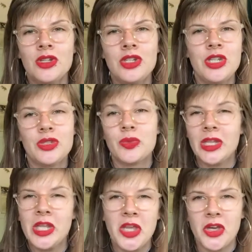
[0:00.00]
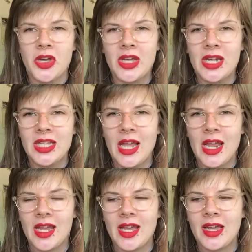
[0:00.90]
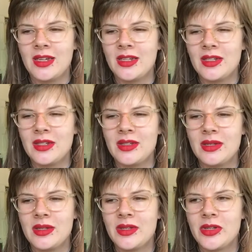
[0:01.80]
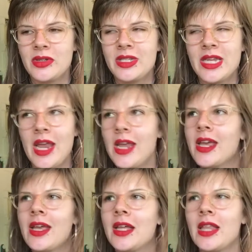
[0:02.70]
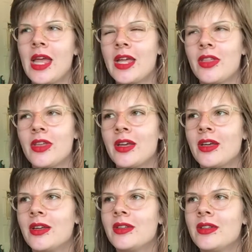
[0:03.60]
she's really good at like taking like the